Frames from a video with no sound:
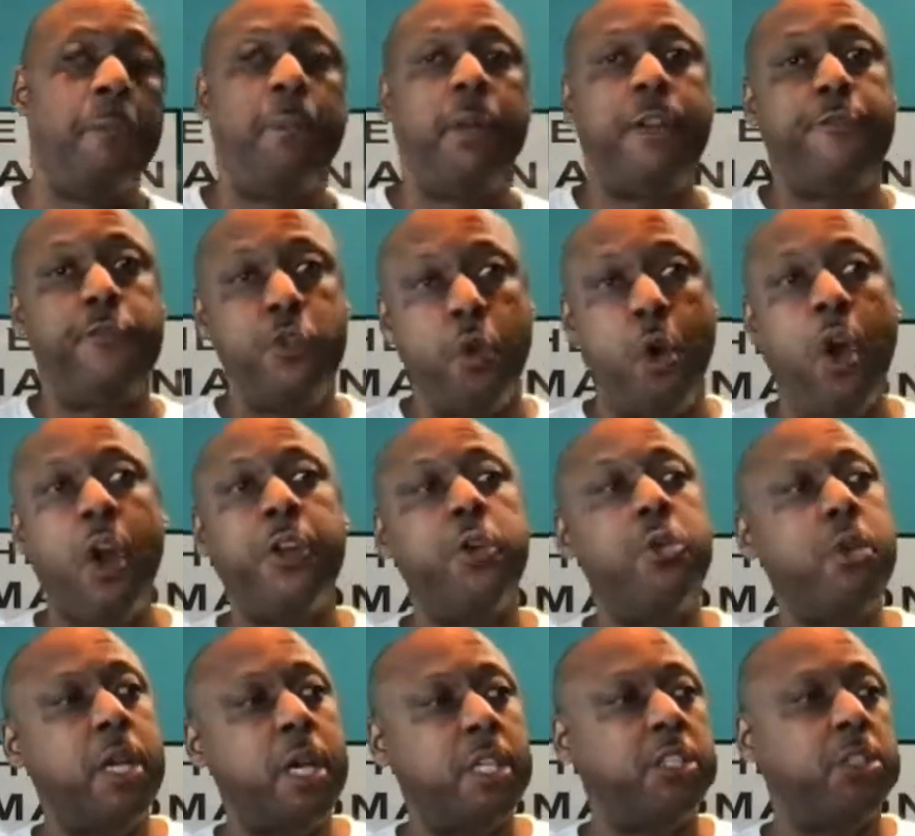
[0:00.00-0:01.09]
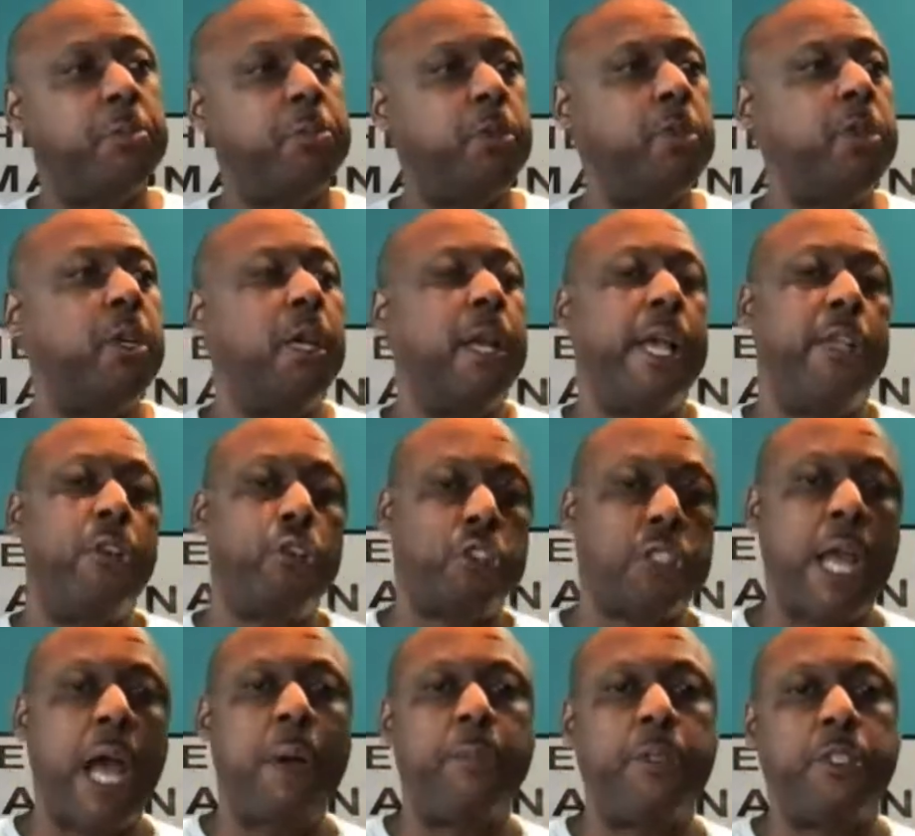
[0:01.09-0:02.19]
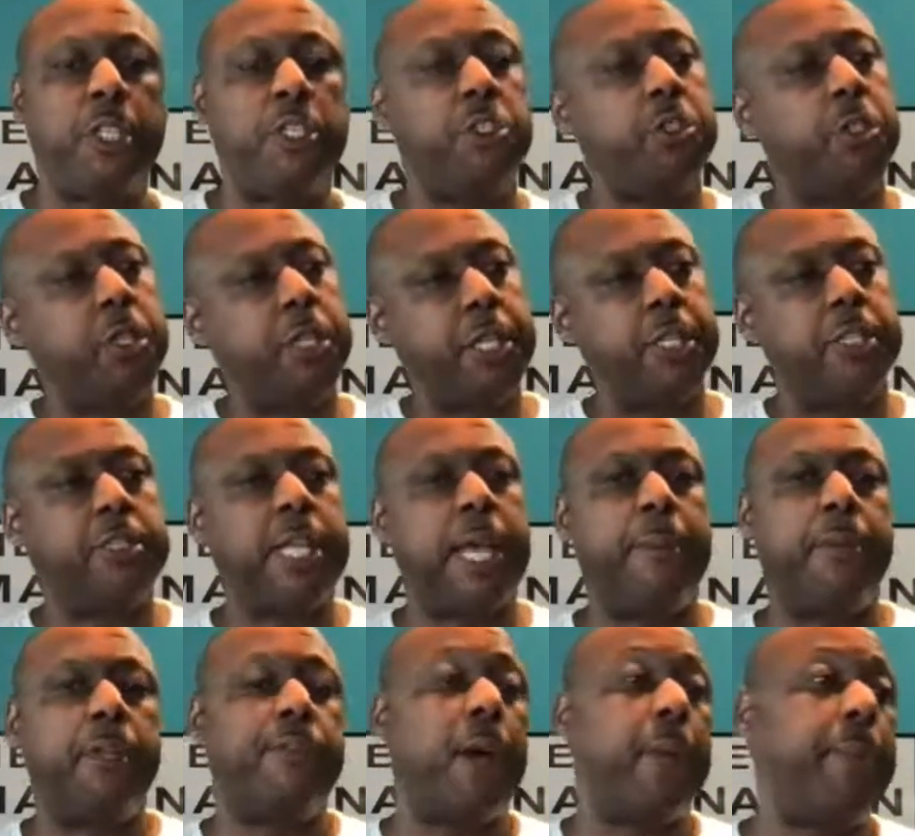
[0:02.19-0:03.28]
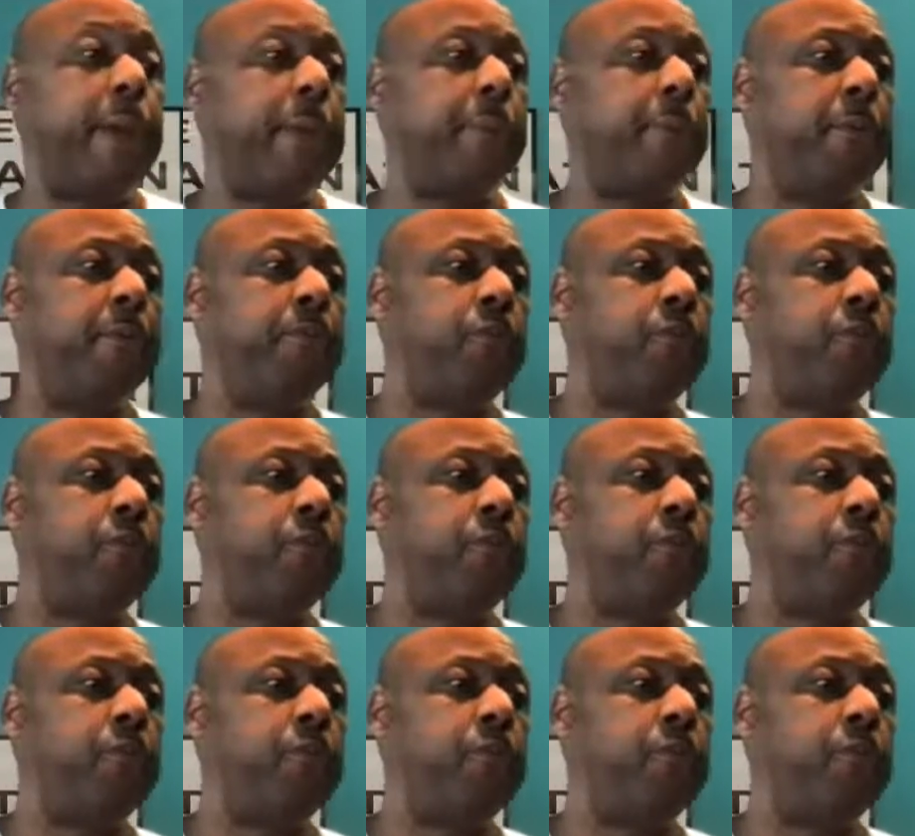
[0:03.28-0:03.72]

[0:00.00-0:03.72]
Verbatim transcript: But if you are a new customer and you shop with us, you're going to get a sample of our paper.